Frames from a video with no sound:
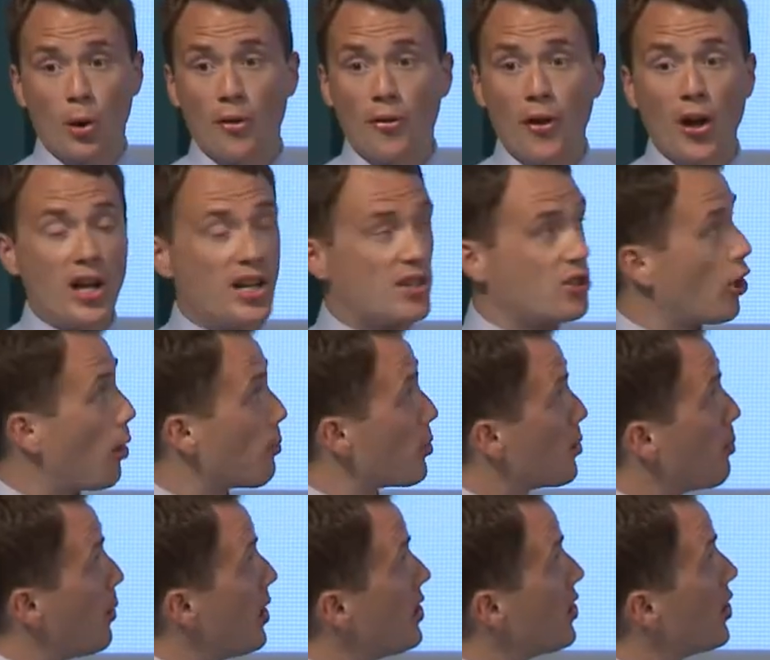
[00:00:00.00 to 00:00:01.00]
were the top
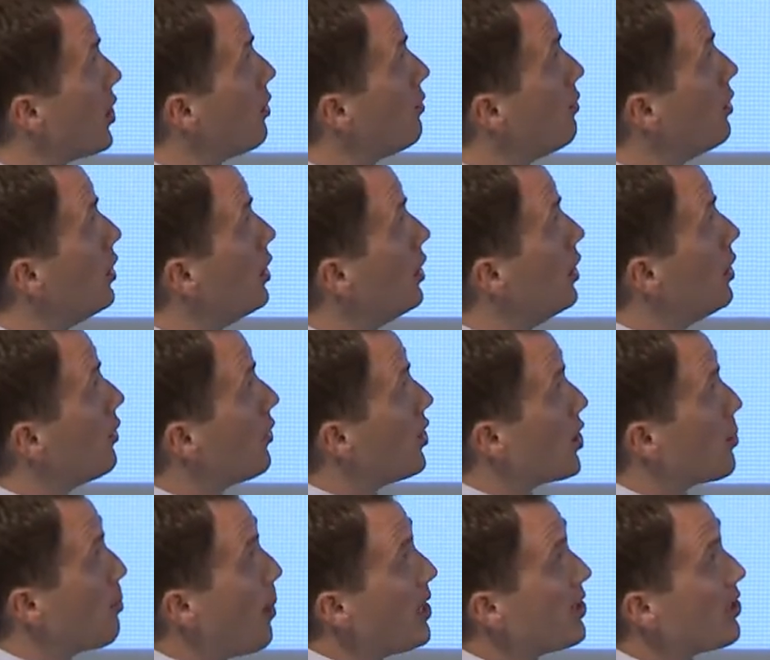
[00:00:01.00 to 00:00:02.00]
Speeton,
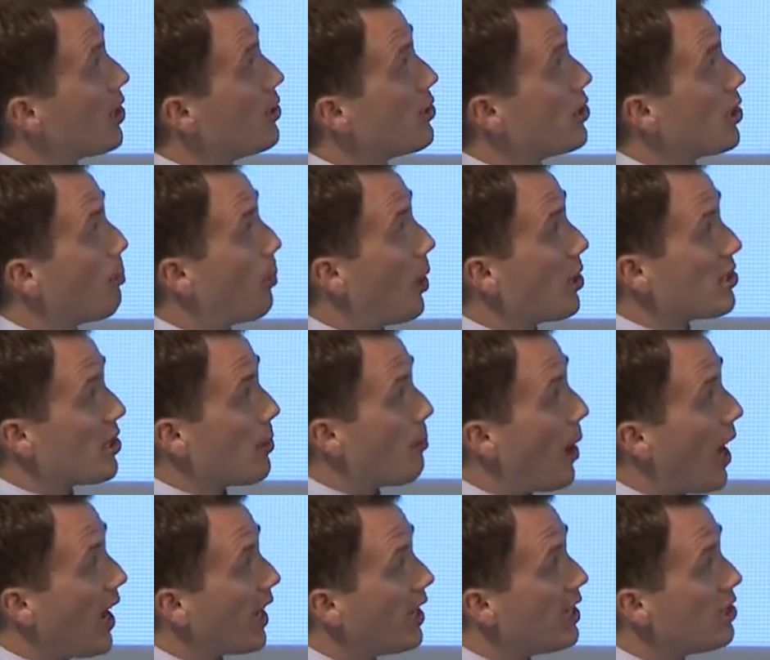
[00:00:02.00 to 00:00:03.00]
the Speeton to Bunter
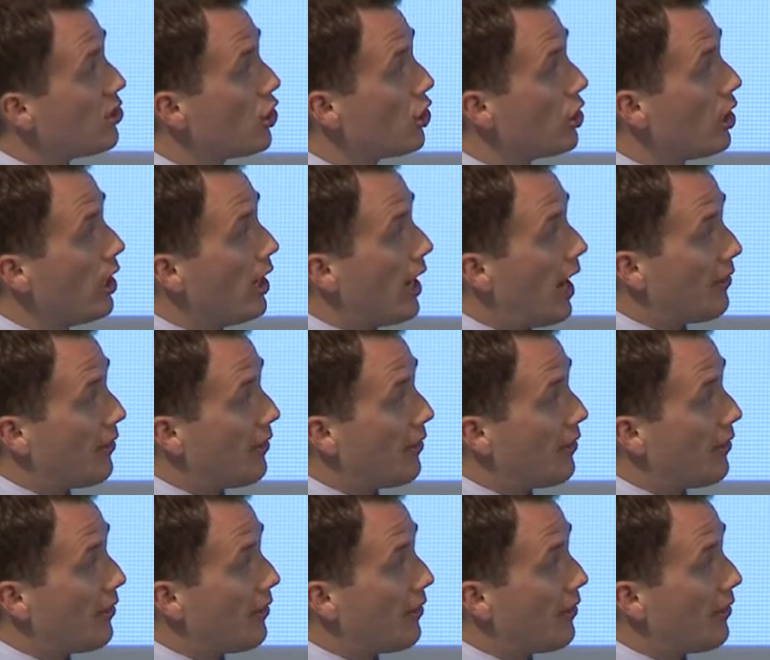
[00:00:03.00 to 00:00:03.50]
package,